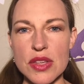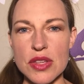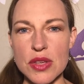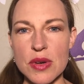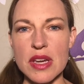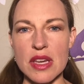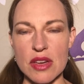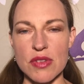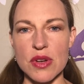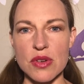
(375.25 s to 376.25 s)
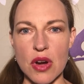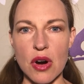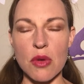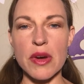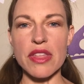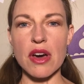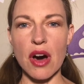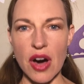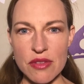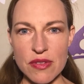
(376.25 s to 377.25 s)
You can give your no with
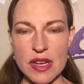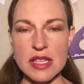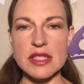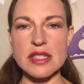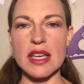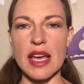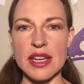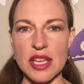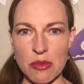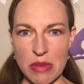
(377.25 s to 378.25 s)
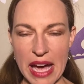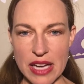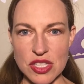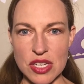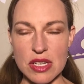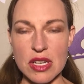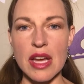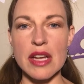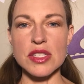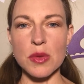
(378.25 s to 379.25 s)
confidence and compassion.
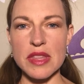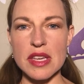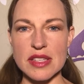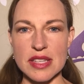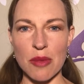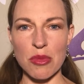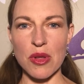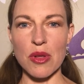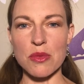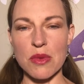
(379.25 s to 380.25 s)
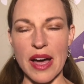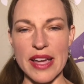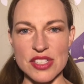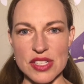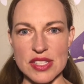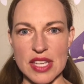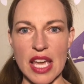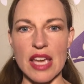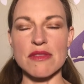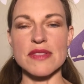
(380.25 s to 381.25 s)
So in the example I just
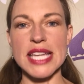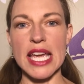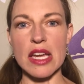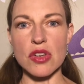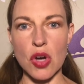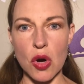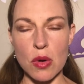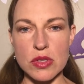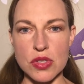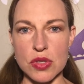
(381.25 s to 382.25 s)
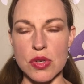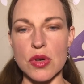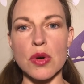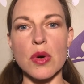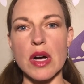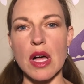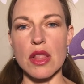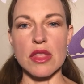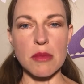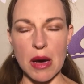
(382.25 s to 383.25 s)
gave, saying no to
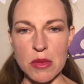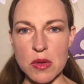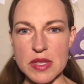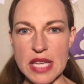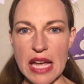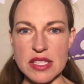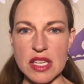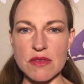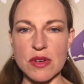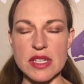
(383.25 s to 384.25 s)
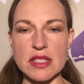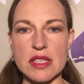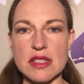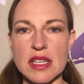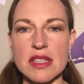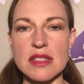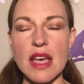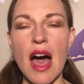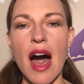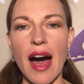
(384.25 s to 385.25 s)
the mom who was asking for assistance,
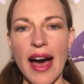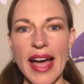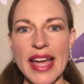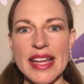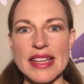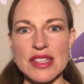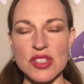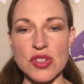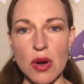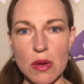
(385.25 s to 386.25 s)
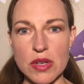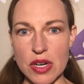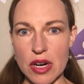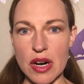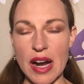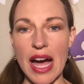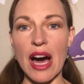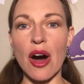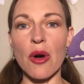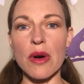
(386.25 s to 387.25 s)
I showed her
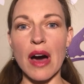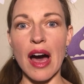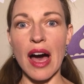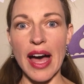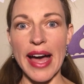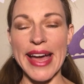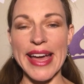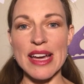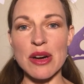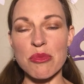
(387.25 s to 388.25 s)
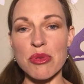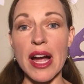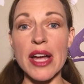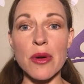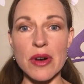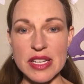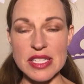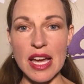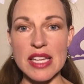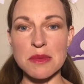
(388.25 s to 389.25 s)
how I
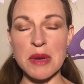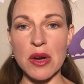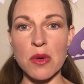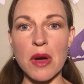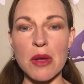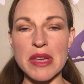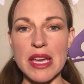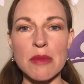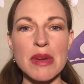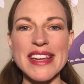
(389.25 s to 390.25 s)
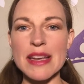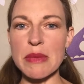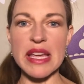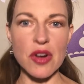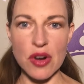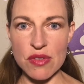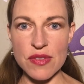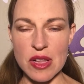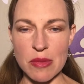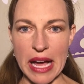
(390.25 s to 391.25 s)
prioritized my own well-being, but I didn't make her
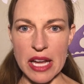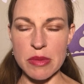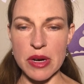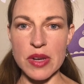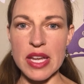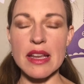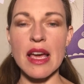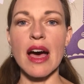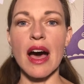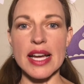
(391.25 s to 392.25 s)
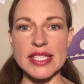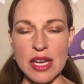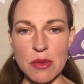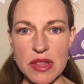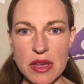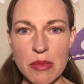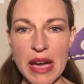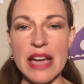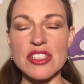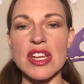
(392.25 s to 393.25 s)
feel bad about it. I said it with
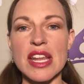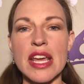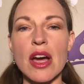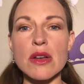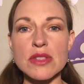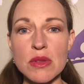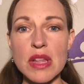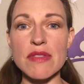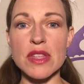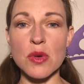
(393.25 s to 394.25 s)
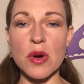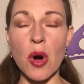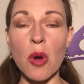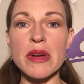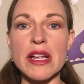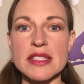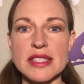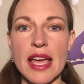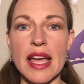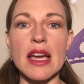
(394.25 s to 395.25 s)
compassion, and I also left the door open
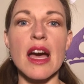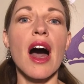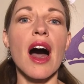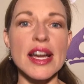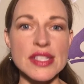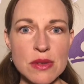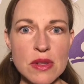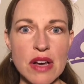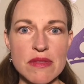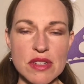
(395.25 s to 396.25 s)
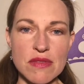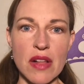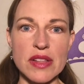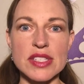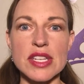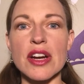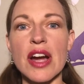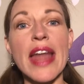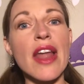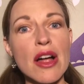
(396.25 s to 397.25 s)
saying, I do love to volunteer
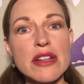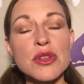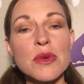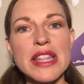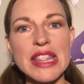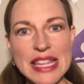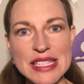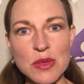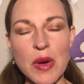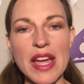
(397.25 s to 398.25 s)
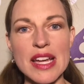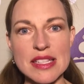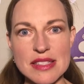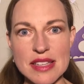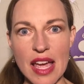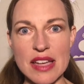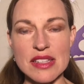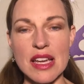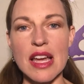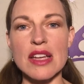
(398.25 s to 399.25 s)
and I'll do it this way instead.
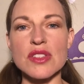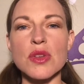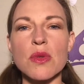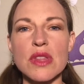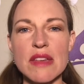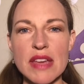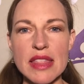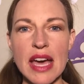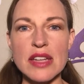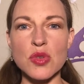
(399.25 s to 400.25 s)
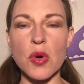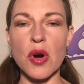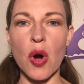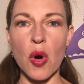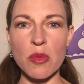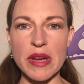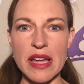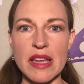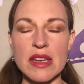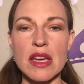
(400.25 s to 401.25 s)
So leaving that door
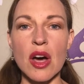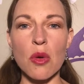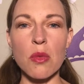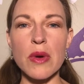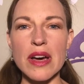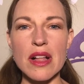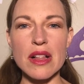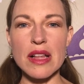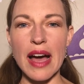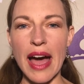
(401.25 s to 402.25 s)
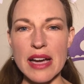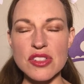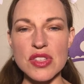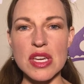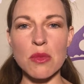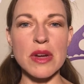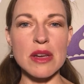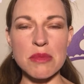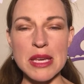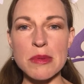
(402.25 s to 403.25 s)
open will actually
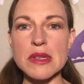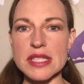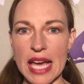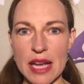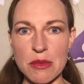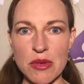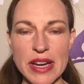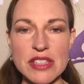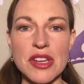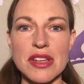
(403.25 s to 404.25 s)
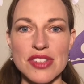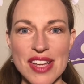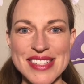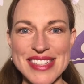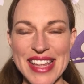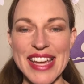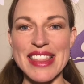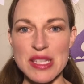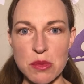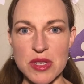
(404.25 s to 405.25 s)
win people's admiration, just like
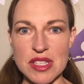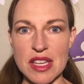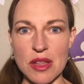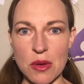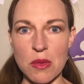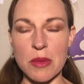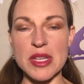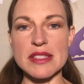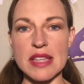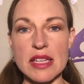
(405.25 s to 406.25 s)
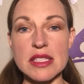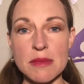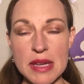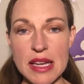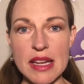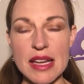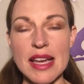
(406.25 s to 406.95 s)
this particular woman said to me.